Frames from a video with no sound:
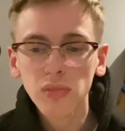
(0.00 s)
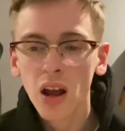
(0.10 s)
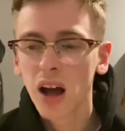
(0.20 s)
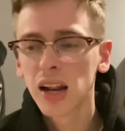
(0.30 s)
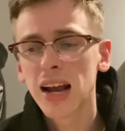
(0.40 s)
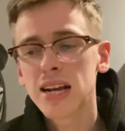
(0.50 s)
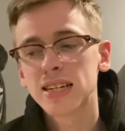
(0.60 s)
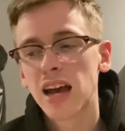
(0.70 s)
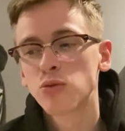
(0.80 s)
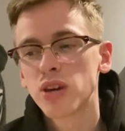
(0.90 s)
like I
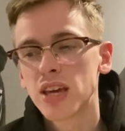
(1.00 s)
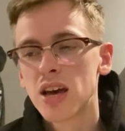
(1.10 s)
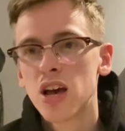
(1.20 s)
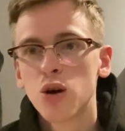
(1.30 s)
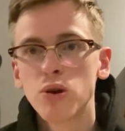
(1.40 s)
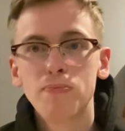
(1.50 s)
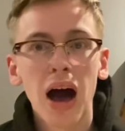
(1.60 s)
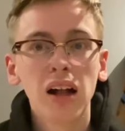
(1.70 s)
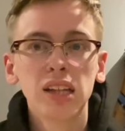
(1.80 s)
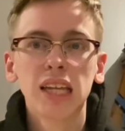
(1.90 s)
said, we
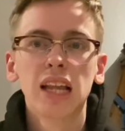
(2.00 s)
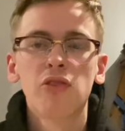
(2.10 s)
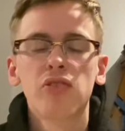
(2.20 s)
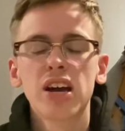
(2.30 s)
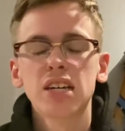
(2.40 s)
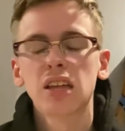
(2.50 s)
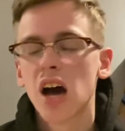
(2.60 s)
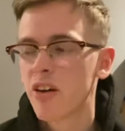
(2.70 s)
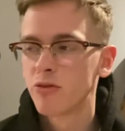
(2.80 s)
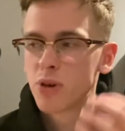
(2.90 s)
battled in that first
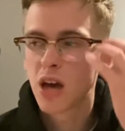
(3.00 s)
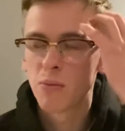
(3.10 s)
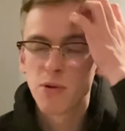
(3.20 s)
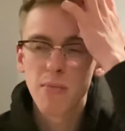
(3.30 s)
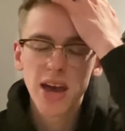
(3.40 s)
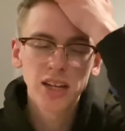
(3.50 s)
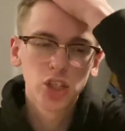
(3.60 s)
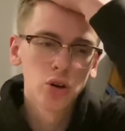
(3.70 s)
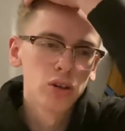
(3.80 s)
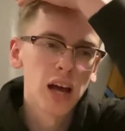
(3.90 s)
half, and we made
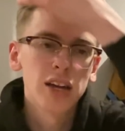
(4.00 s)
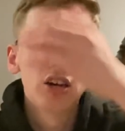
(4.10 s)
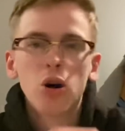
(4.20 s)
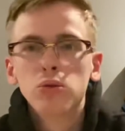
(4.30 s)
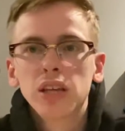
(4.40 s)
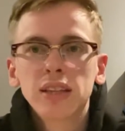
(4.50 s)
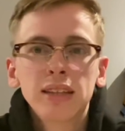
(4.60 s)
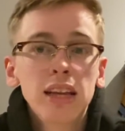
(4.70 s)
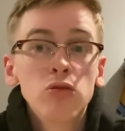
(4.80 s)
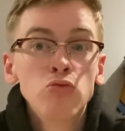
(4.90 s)
sure that they
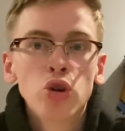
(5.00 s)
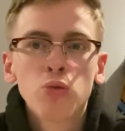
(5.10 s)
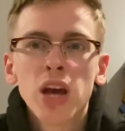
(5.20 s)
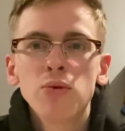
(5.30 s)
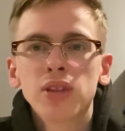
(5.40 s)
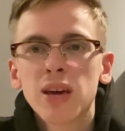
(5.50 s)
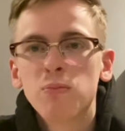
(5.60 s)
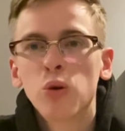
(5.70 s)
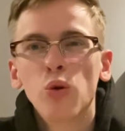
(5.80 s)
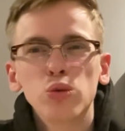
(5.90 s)
didn't run away with it. But
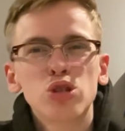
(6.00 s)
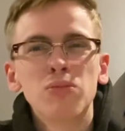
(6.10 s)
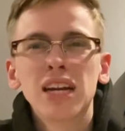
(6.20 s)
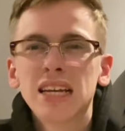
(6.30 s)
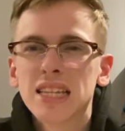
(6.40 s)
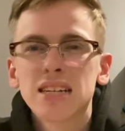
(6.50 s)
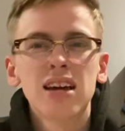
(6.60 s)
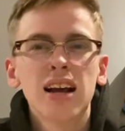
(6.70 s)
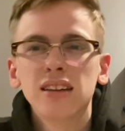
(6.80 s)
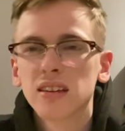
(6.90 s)
ultimately in the
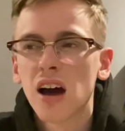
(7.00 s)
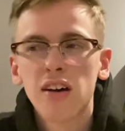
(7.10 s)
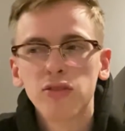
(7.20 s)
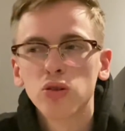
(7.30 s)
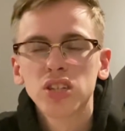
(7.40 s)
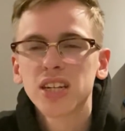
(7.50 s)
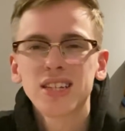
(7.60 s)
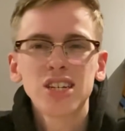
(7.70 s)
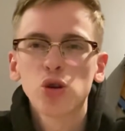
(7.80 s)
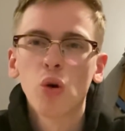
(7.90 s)
second half, look,
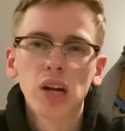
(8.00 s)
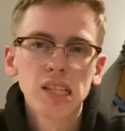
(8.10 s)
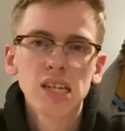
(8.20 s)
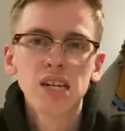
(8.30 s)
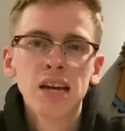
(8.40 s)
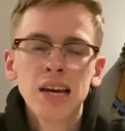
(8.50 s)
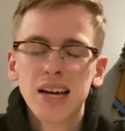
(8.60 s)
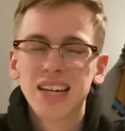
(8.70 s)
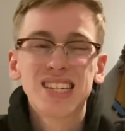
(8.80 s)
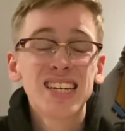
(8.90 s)
City's quality
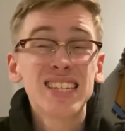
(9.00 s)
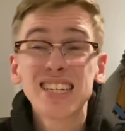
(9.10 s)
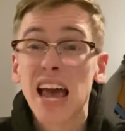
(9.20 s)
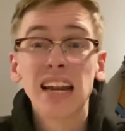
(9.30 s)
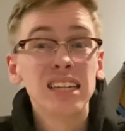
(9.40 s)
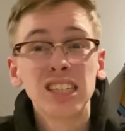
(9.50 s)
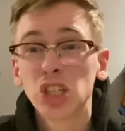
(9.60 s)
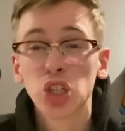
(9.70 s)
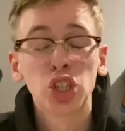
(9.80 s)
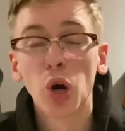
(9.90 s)
and City's energy
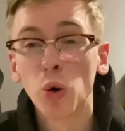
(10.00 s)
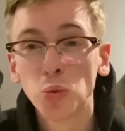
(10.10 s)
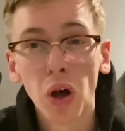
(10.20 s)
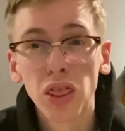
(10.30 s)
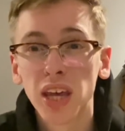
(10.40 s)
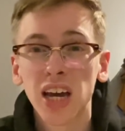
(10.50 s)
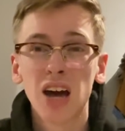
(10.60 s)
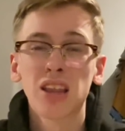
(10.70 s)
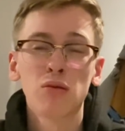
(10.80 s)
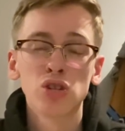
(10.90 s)
just showed. One thing
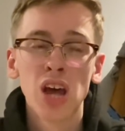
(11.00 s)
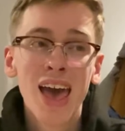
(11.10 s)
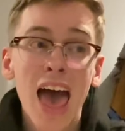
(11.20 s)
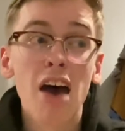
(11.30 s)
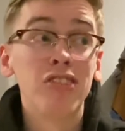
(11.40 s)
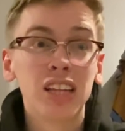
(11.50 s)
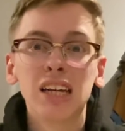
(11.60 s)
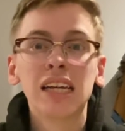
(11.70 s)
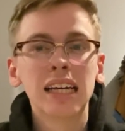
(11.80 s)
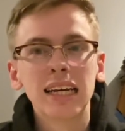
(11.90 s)
that was
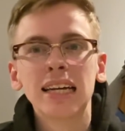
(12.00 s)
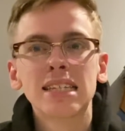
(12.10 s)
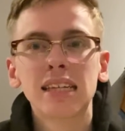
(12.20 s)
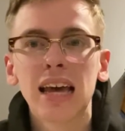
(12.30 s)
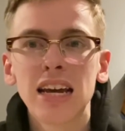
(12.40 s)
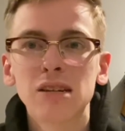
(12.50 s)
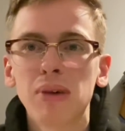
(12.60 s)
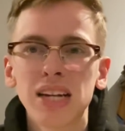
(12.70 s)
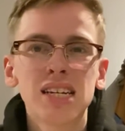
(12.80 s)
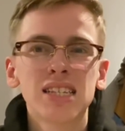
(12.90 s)
evidently clear today is
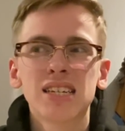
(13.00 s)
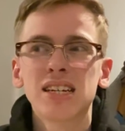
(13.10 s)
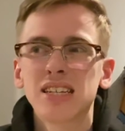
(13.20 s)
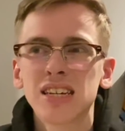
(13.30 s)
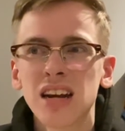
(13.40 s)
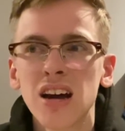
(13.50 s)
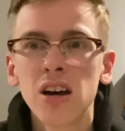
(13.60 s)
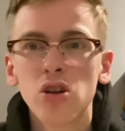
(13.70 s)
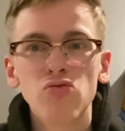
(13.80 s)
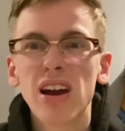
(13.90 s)
Manchester City are a
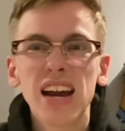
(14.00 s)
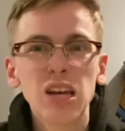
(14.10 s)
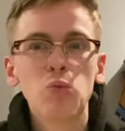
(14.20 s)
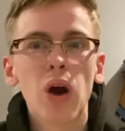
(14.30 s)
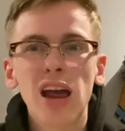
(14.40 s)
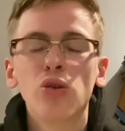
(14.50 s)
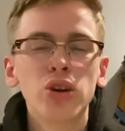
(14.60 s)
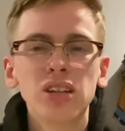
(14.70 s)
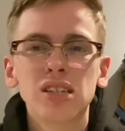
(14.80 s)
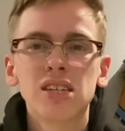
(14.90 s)
really
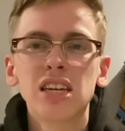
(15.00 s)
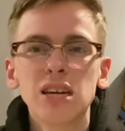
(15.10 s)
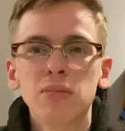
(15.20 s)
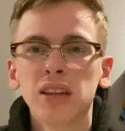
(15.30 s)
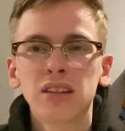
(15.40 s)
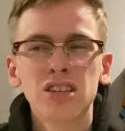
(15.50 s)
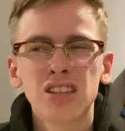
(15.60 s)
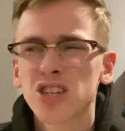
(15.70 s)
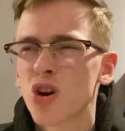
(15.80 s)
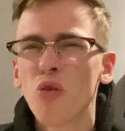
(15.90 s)
well-oiled team, and they're
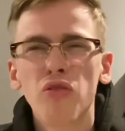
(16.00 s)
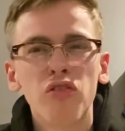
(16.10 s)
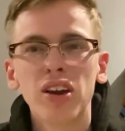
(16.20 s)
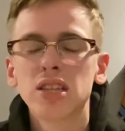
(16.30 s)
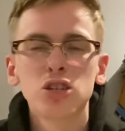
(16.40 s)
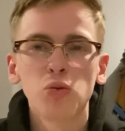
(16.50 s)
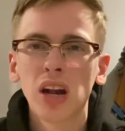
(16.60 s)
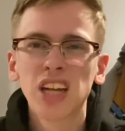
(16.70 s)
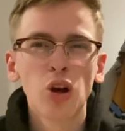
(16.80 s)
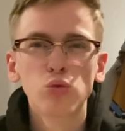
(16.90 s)
so fit as well.
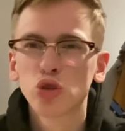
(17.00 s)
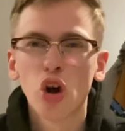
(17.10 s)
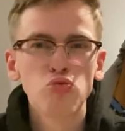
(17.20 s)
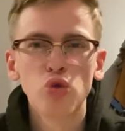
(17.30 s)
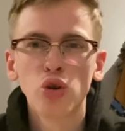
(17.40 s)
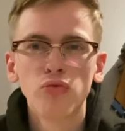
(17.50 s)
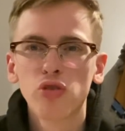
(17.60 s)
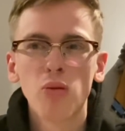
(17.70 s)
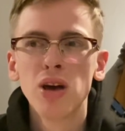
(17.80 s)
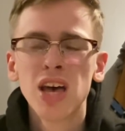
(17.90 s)
They don't stop running
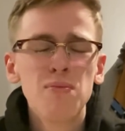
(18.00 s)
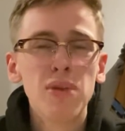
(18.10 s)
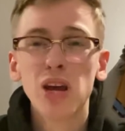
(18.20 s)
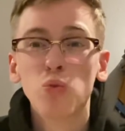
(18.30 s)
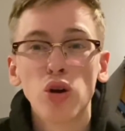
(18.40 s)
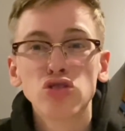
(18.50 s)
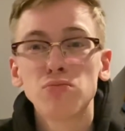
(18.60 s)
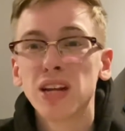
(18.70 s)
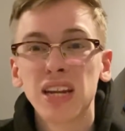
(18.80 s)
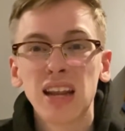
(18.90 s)
from minute 1 to
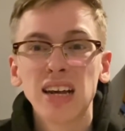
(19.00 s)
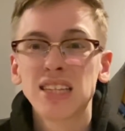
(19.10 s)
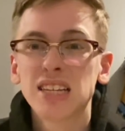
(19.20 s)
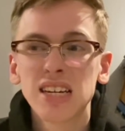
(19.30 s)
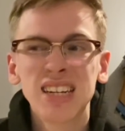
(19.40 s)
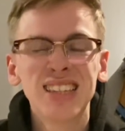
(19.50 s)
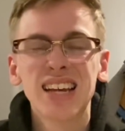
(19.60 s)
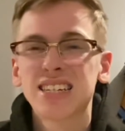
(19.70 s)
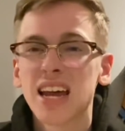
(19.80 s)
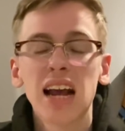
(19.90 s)
minute 90. And in that
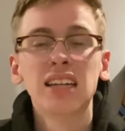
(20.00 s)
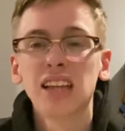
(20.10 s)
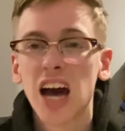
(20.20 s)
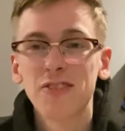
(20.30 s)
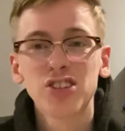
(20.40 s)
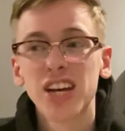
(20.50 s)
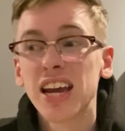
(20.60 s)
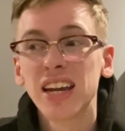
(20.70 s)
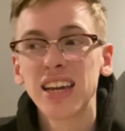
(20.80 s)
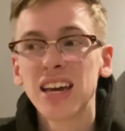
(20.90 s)
second half,
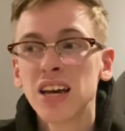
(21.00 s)
certainly